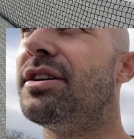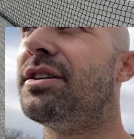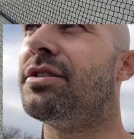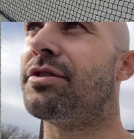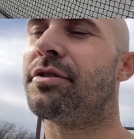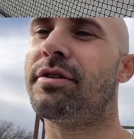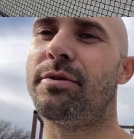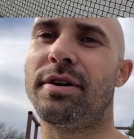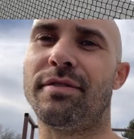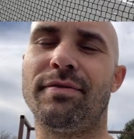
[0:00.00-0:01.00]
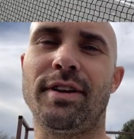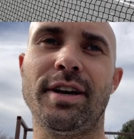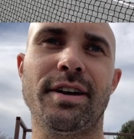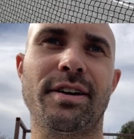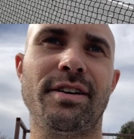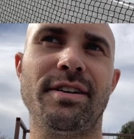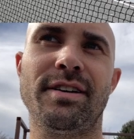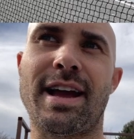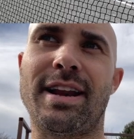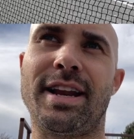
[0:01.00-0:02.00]
you're gonna want to flick
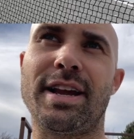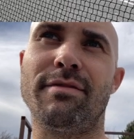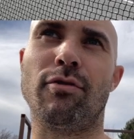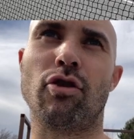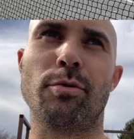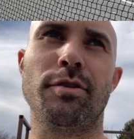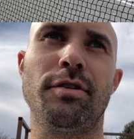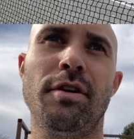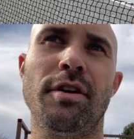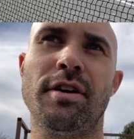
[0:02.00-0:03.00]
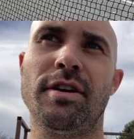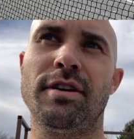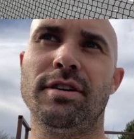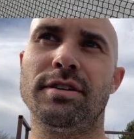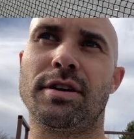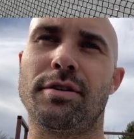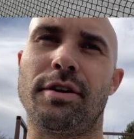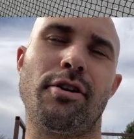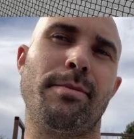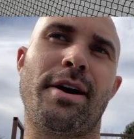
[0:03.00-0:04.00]
and lean forward so that
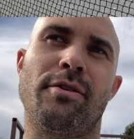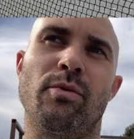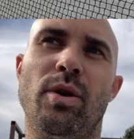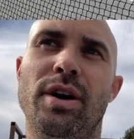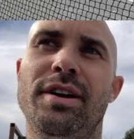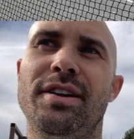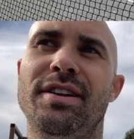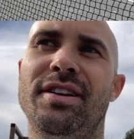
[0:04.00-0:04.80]
no matter what,